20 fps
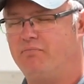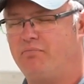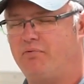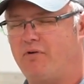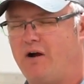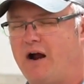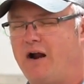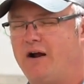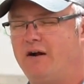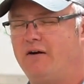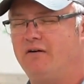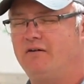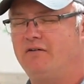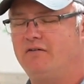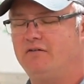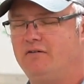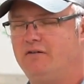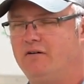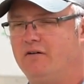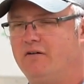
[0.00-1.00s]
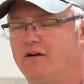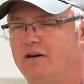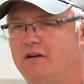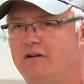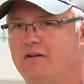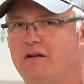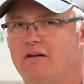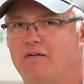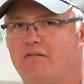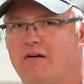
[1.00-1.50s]
prior,
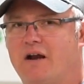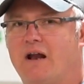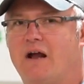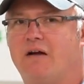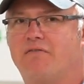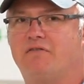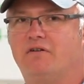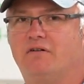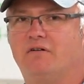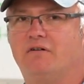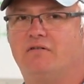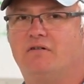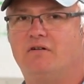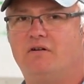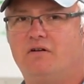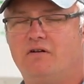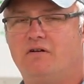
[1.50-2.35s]
during, and right after